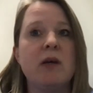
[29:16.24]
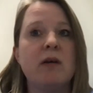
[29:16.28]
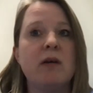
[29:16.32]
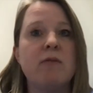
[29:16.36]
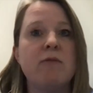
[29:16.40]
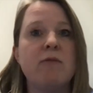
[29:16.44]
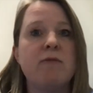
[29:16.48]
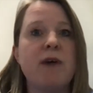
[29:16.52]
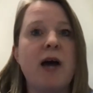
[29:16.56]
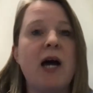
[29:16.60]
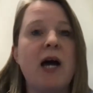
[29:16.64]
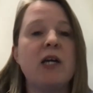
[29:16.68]

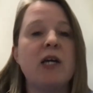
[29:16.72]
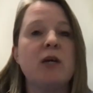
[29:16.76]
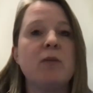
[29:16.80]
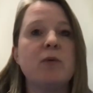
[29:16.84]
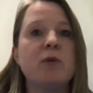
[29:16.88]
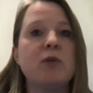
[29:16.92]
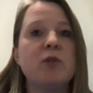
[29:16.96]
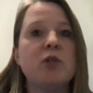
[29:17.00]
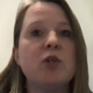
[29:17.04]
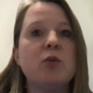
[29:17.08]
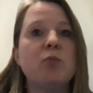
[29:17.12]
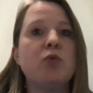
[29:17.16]

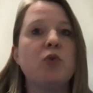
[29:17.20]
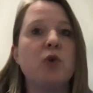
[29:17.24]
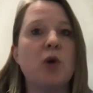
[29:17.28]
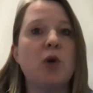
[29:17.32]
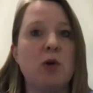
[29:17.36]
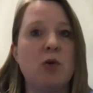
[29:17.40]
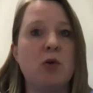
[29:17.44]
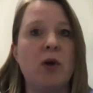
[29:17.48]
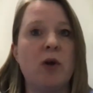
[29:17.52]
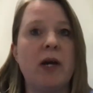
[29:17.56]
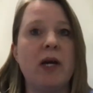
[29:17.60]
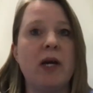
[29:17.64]
valuable new
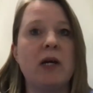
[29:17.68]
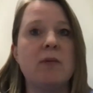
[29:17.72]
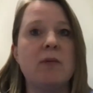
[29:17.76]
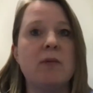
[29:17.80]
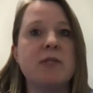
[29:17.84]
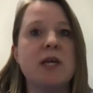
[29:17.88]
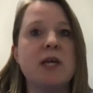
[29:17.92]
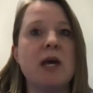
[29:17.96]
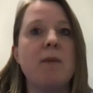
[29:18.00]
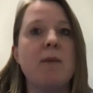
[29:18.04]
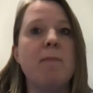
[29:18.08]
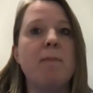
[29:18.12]

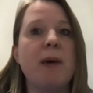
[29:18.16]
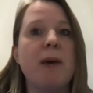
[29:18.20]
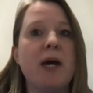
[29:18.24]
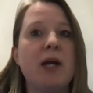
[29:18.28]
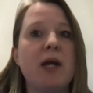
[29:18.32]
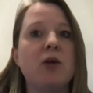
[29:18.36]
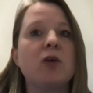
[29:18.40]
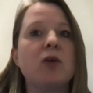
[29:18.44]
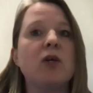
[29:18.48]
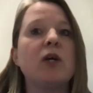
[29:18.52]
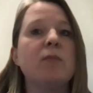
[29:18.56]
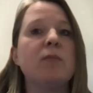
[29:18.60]
programs, and
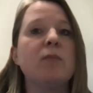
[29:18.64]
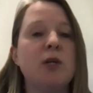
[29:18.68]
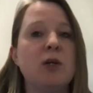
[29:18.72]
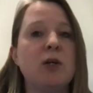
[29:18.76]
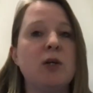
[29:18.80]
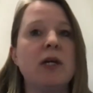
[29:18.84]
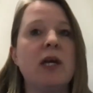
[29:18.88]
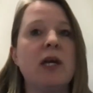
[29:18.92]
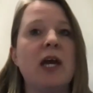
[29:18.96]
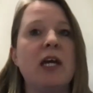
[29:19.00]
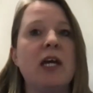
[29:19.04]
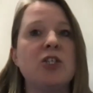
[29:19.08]
better
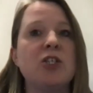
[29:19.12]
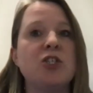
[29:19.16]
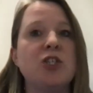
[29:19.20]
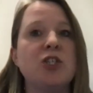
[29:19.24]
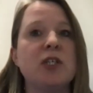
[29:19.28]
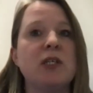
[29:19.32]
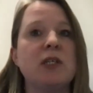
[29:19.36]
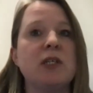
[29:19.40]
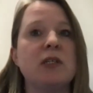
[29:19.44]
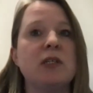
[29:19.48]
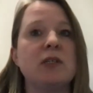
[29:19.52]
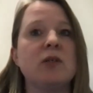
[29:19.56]

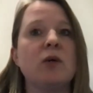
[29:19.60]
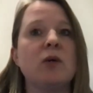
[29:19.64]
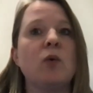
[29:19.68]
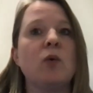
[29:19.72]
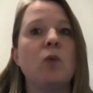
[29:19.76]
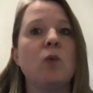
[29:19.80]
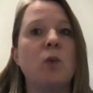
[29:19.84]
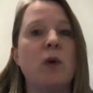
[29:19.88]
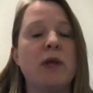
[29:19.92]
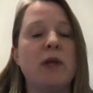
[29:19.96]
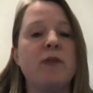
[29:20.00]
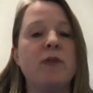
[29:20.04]
communication
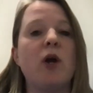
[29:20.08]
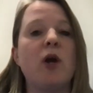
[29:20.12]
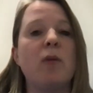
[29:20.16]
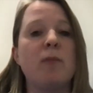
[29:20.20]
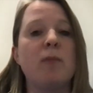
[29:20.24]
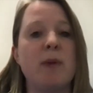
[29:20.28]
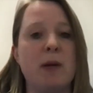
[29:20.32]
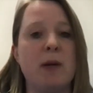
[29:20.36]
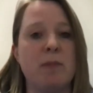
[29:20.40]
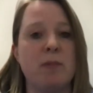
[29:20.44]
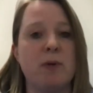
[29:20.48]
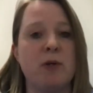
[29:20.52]
with our
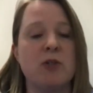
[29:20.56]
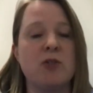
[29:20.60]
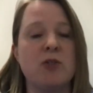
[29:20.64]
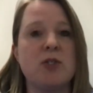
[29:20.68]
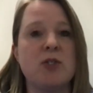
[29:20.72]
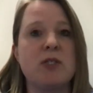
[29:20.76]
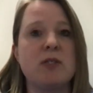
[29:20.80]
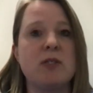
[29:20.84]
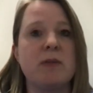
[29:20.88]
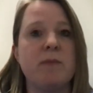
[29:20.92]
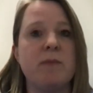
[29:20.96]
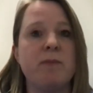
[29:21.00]

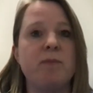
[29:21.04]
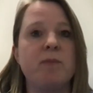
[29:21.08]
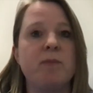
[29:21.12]
members.